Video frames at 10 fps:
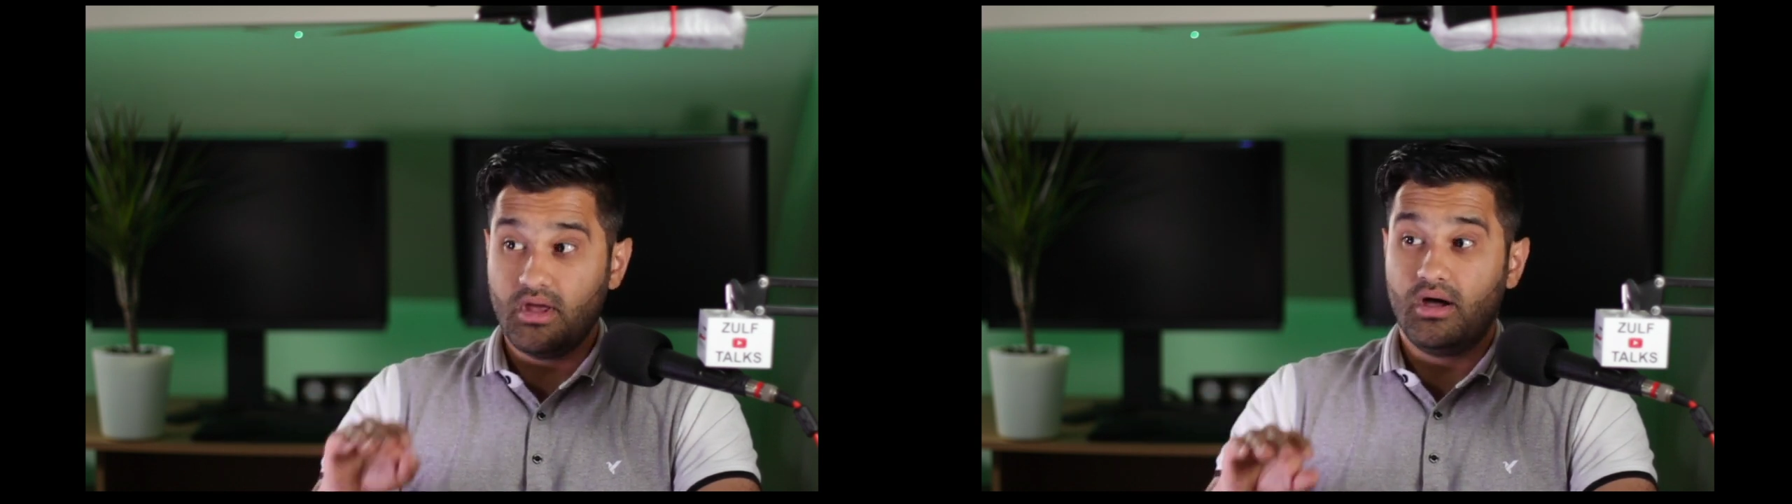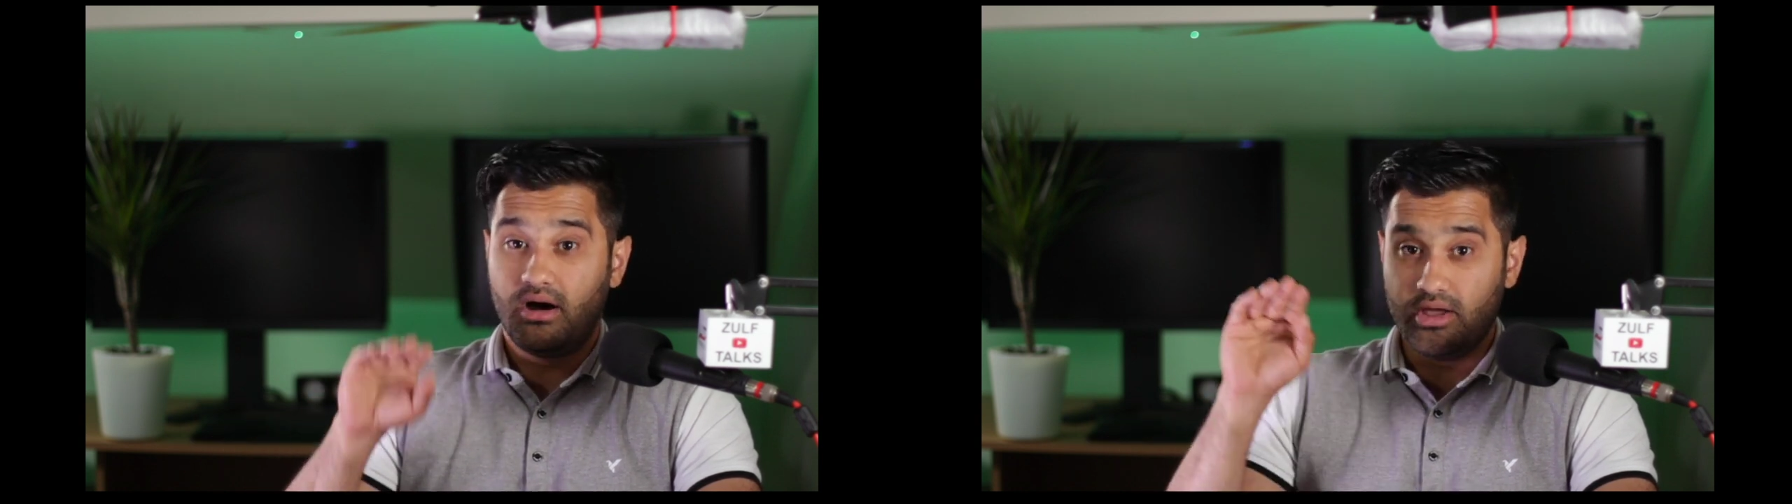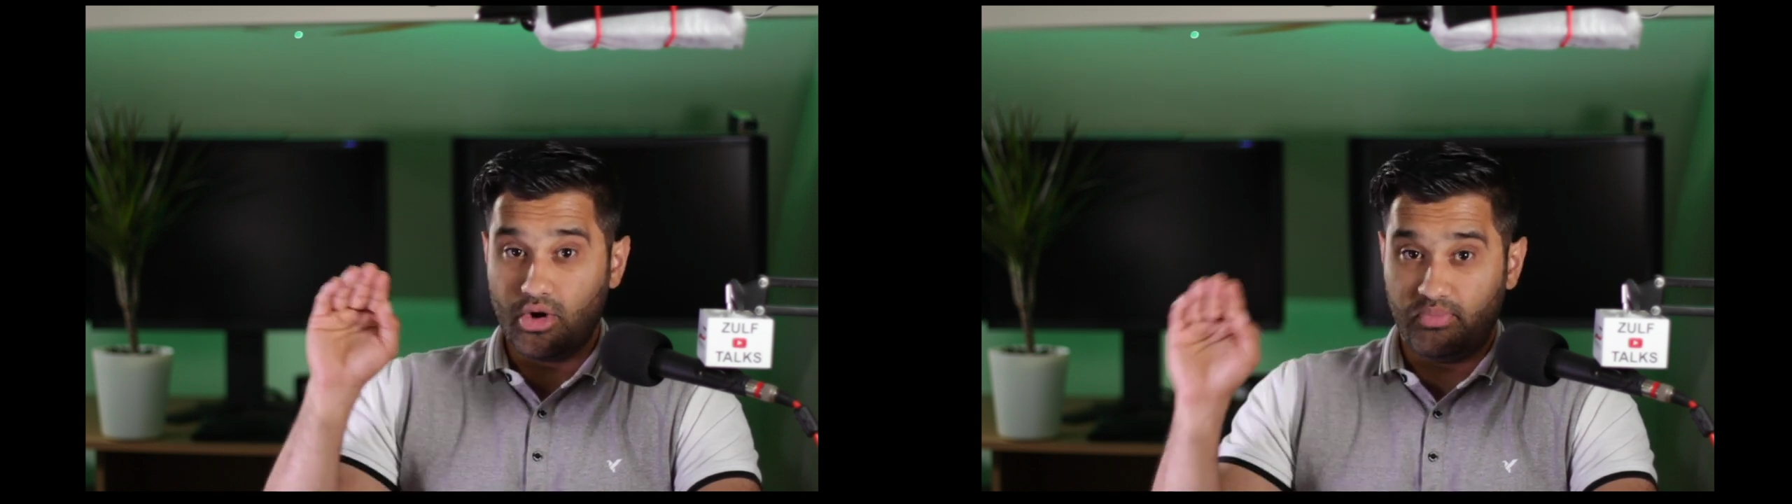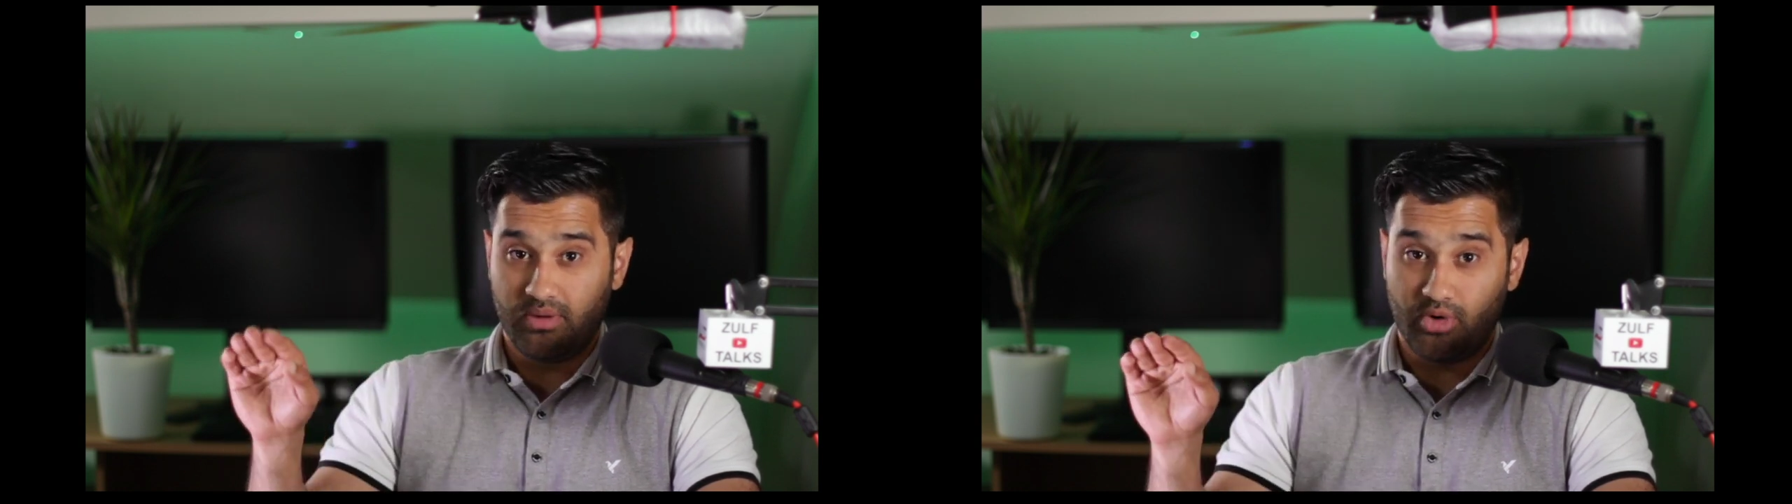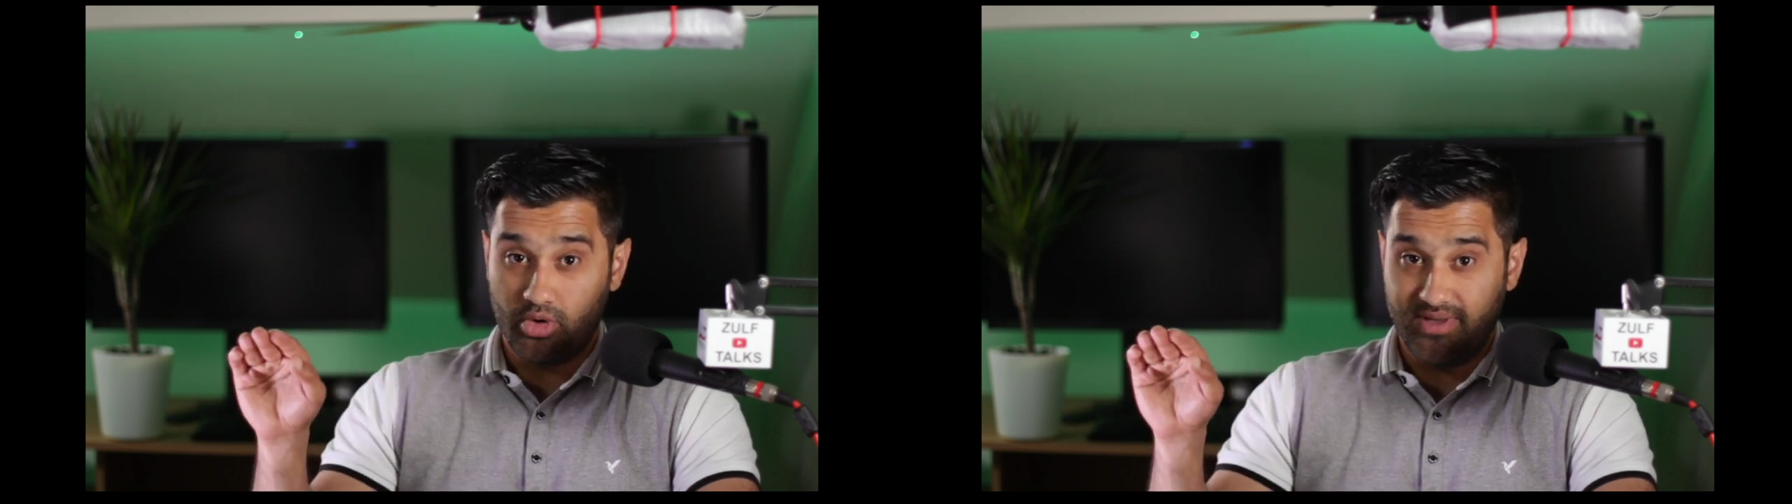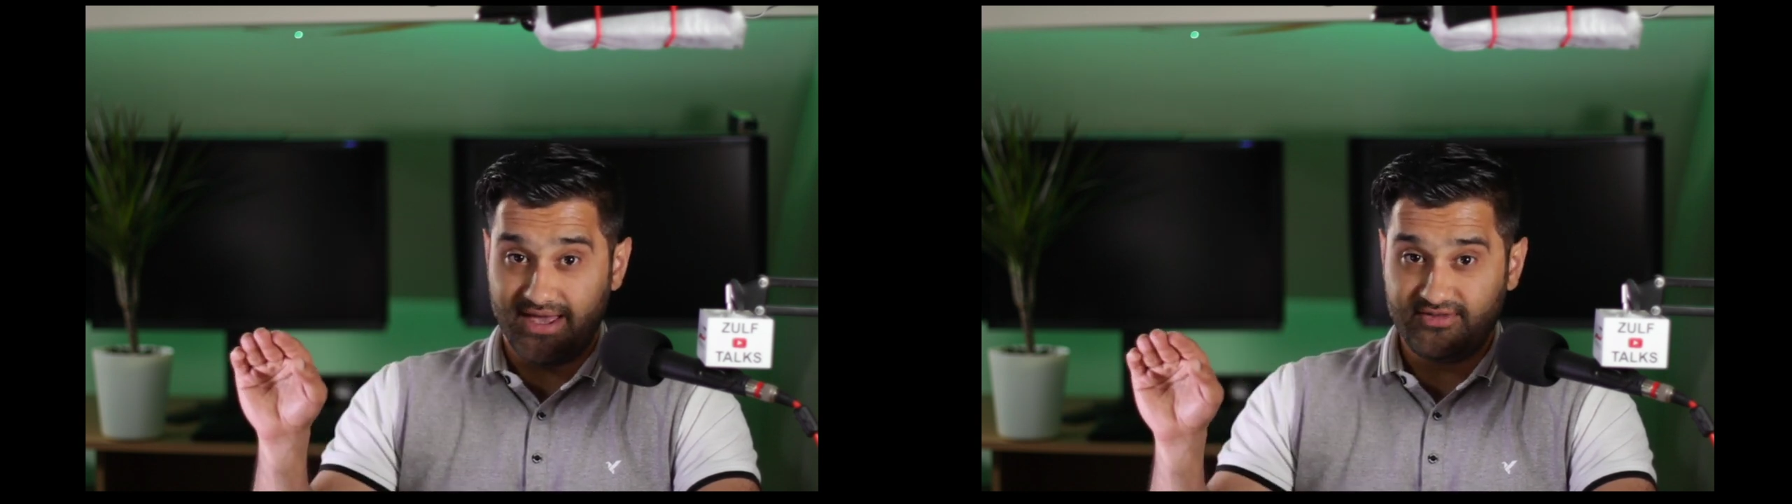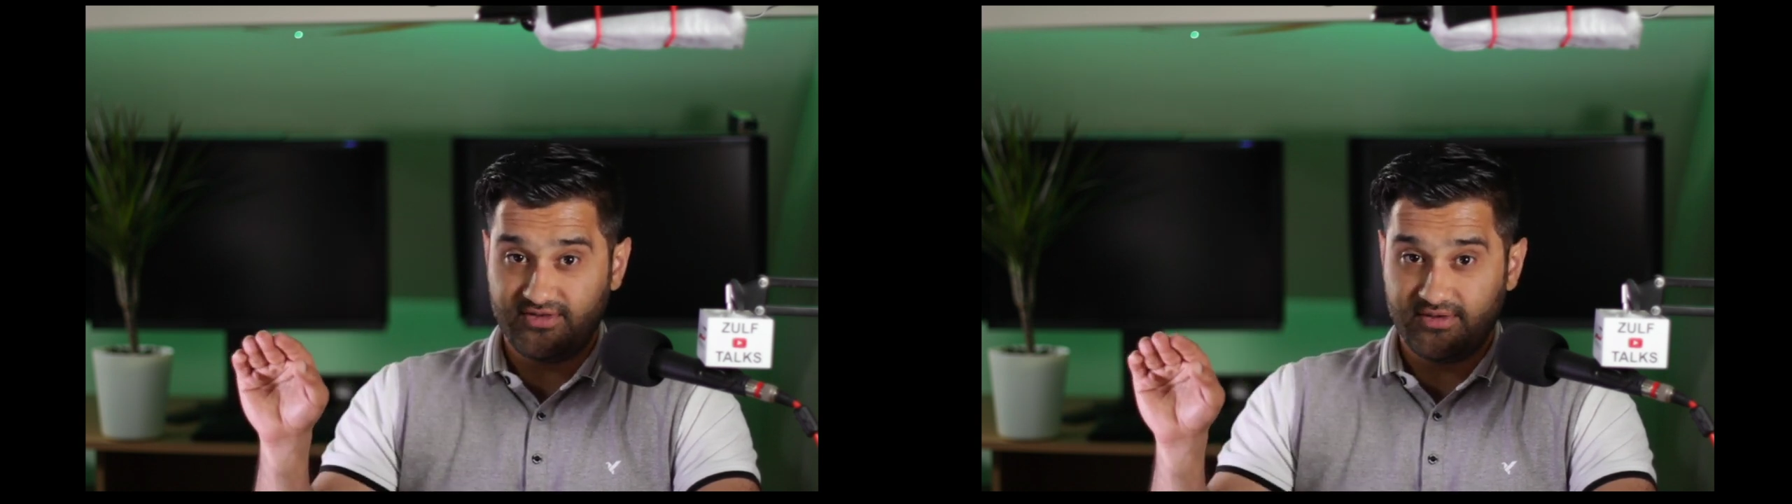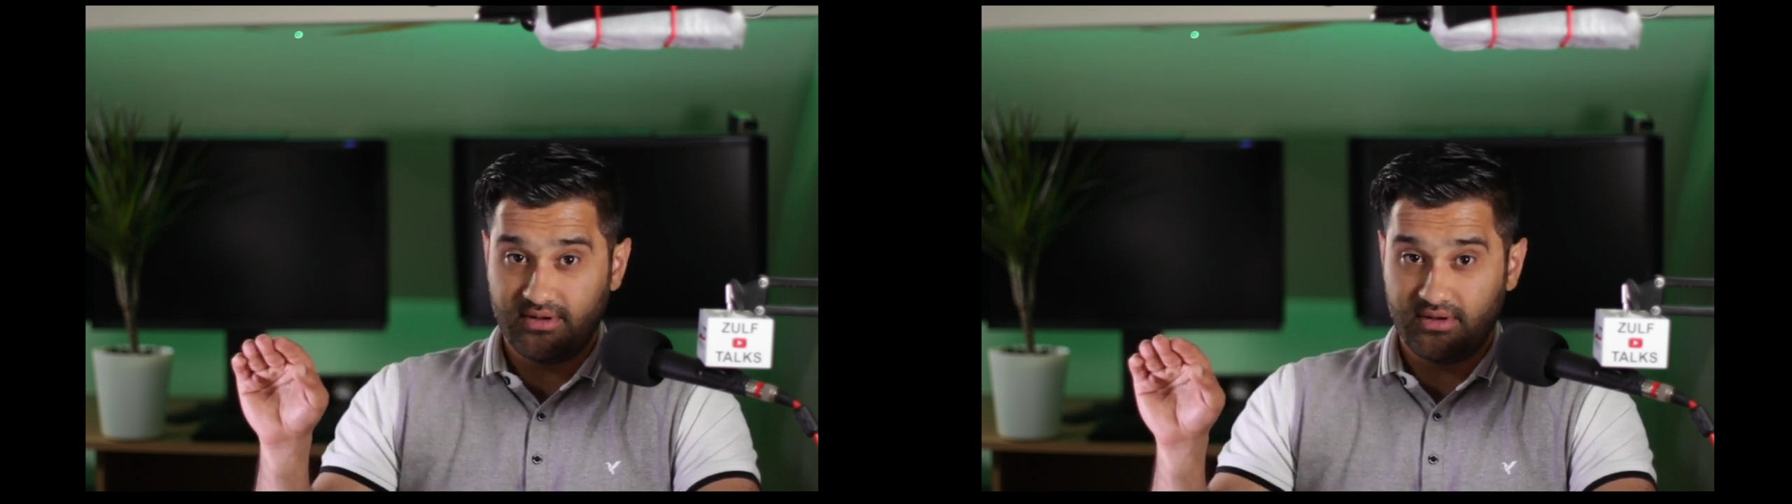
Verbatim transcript: I open up OBS.